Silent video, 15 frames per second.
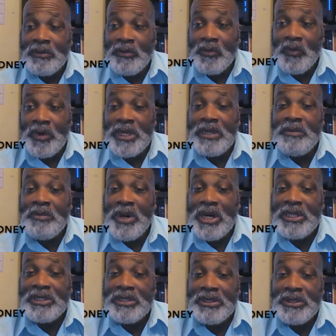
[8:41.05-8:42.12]
We
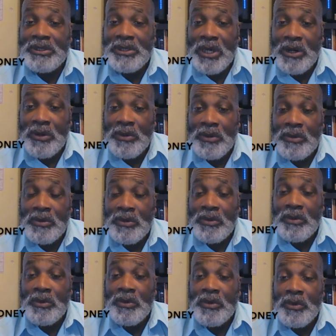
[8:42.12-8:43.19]
must know
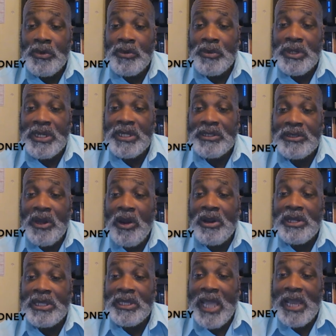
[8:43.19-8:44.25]
who is
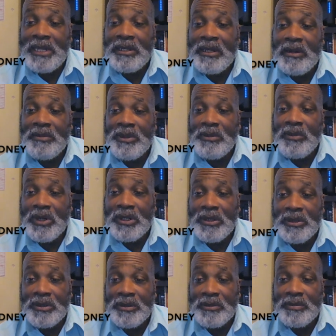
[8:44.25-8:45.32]
our light of the world.